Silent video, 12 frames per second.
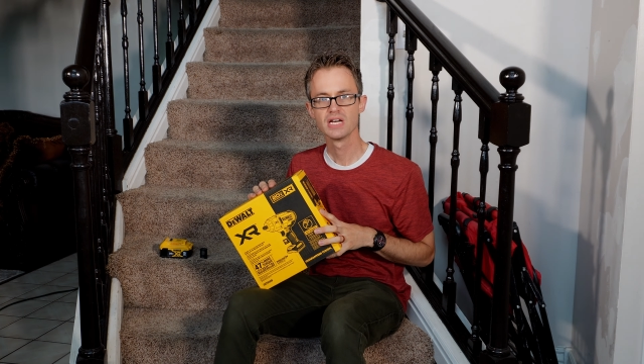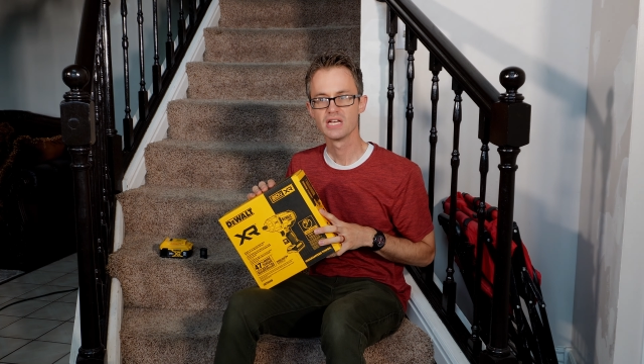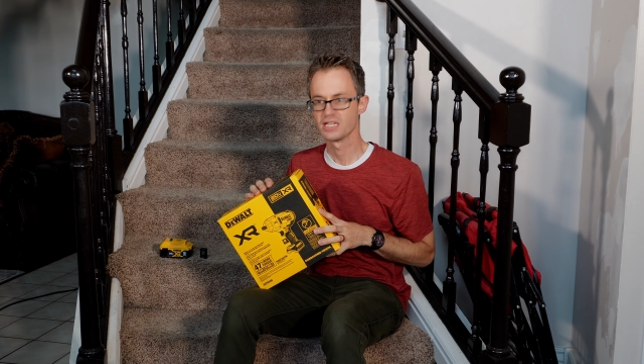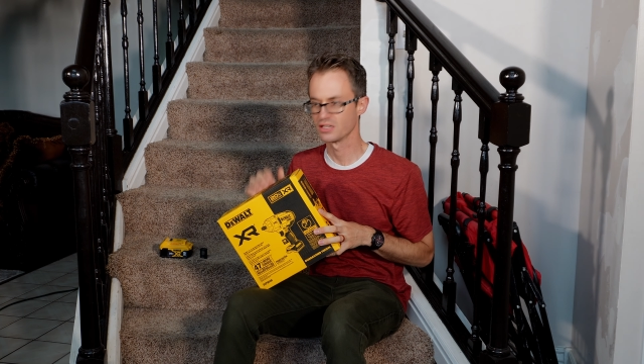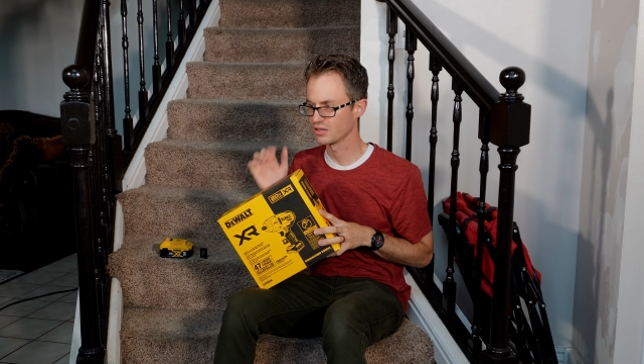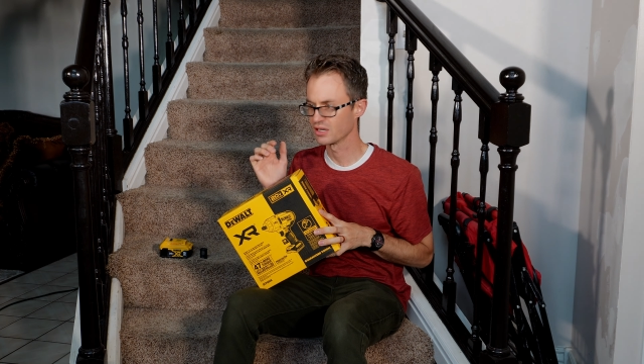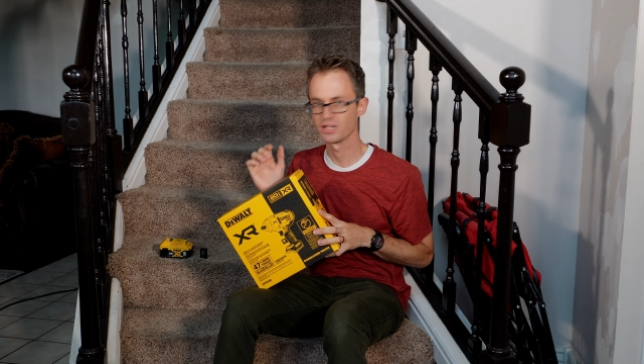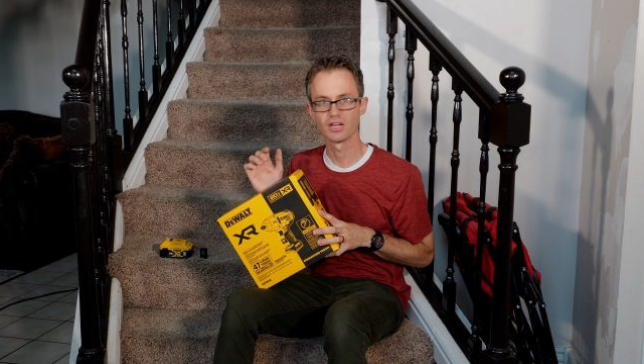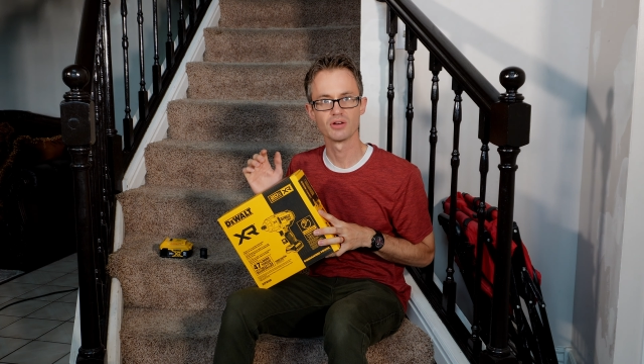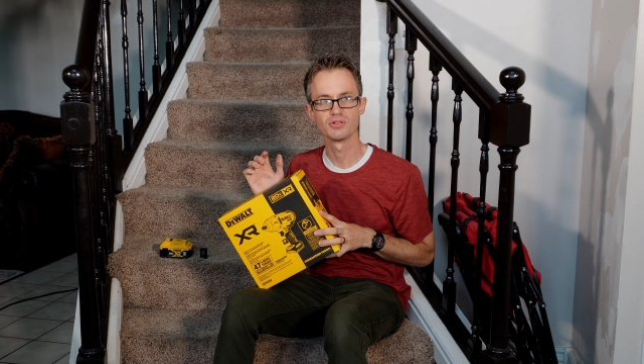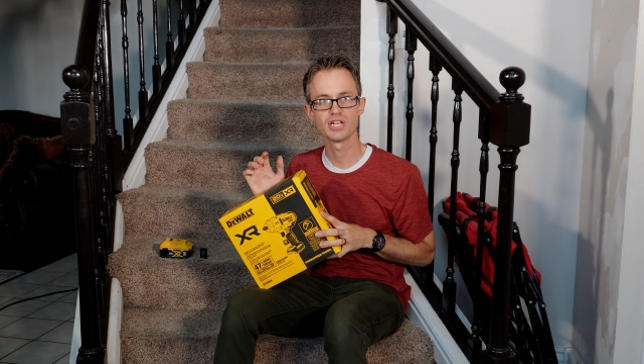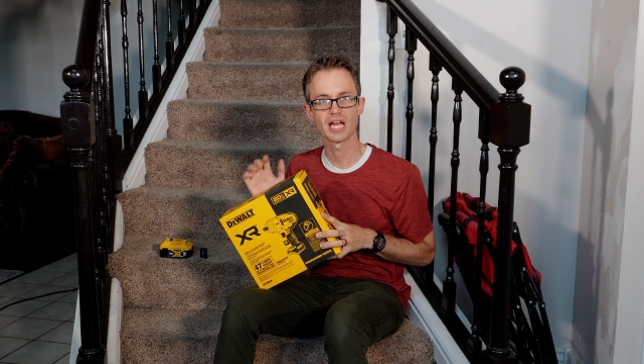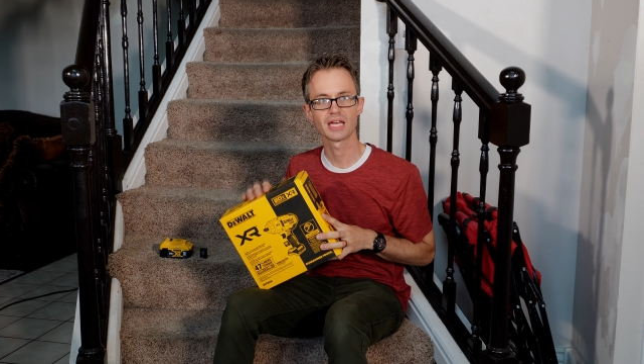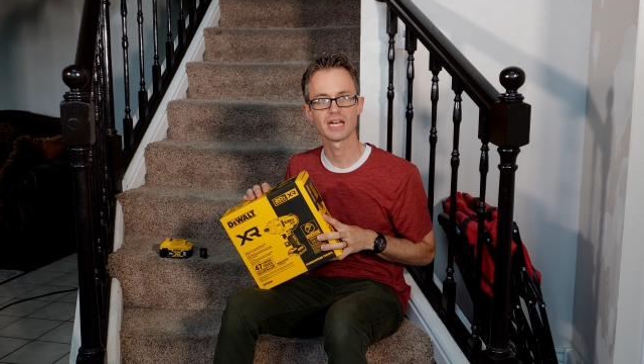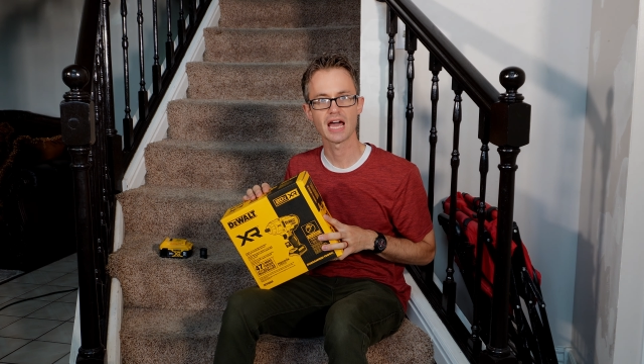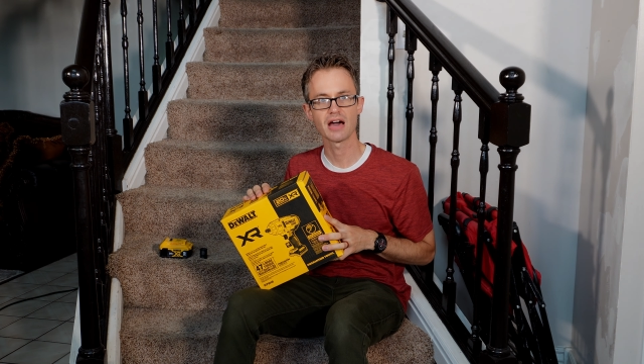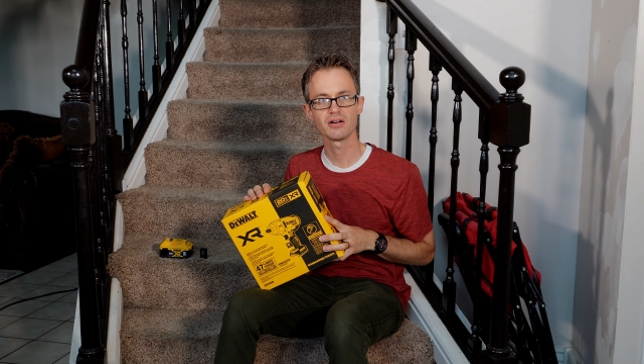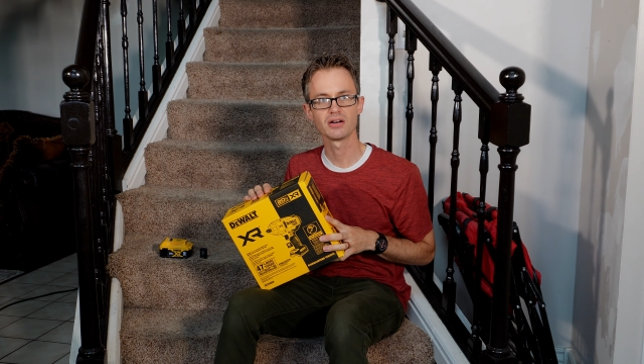You can go check it
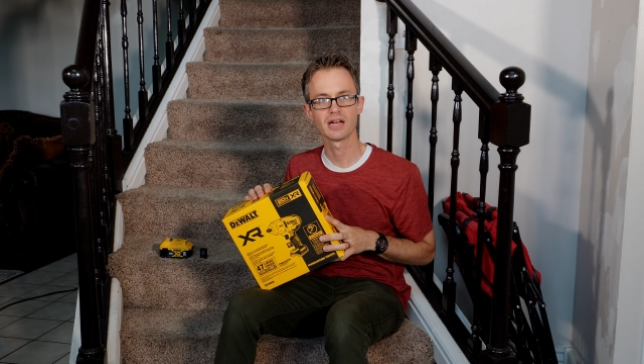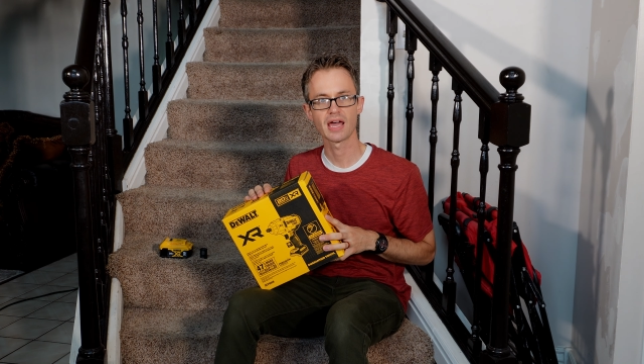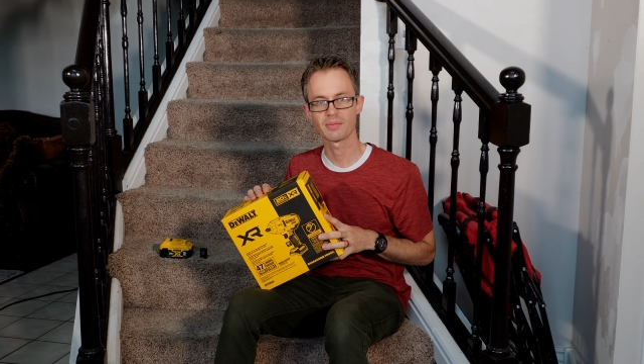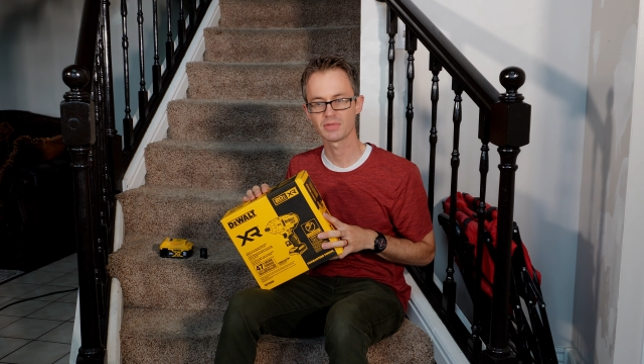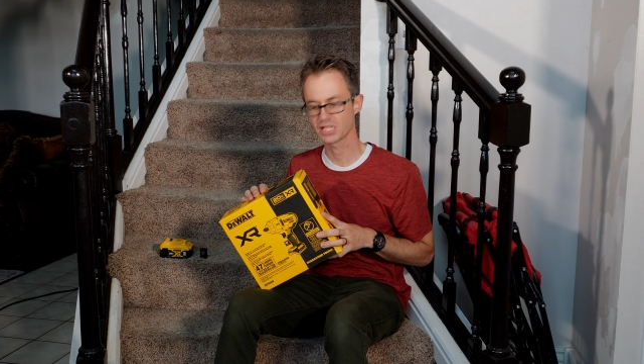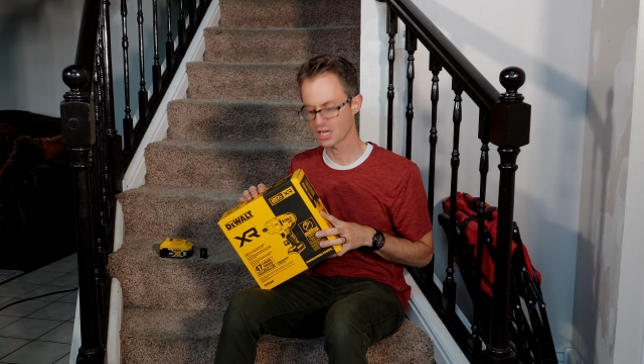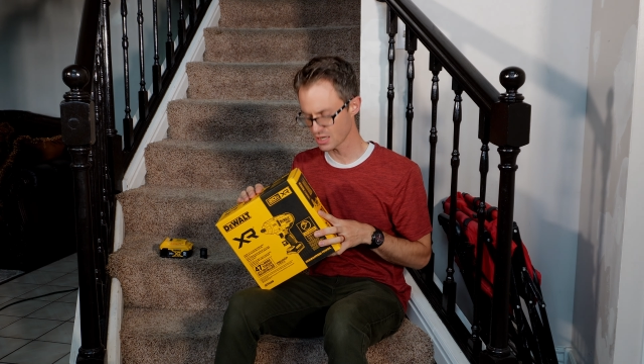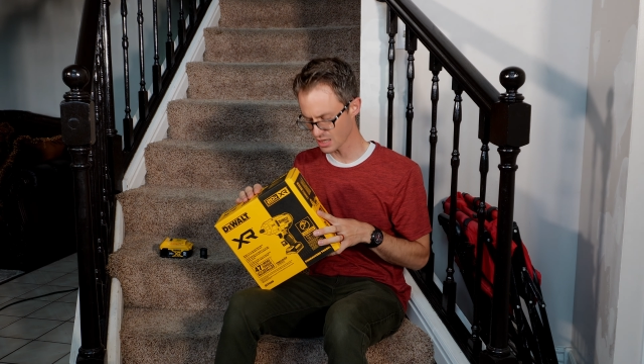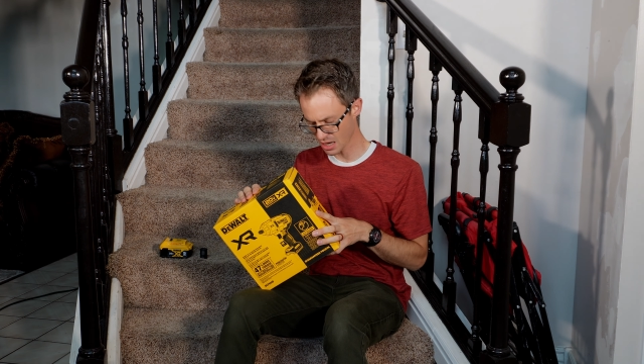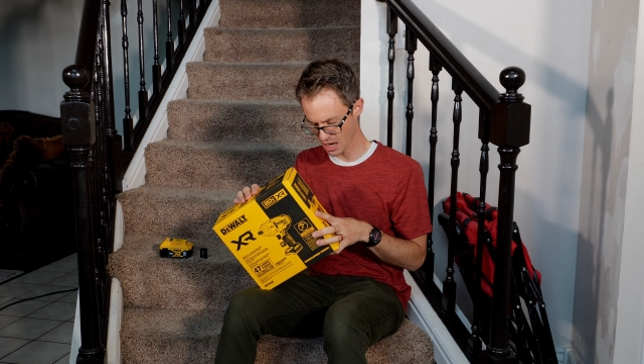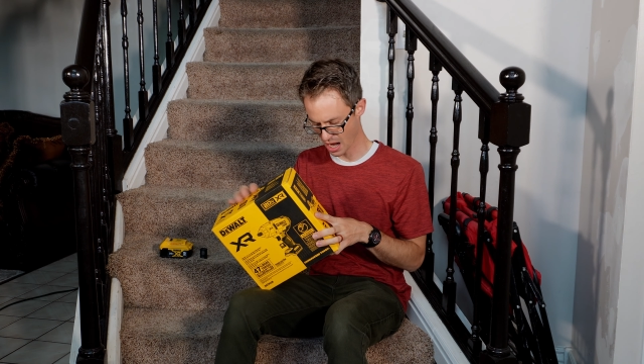out on Amazon.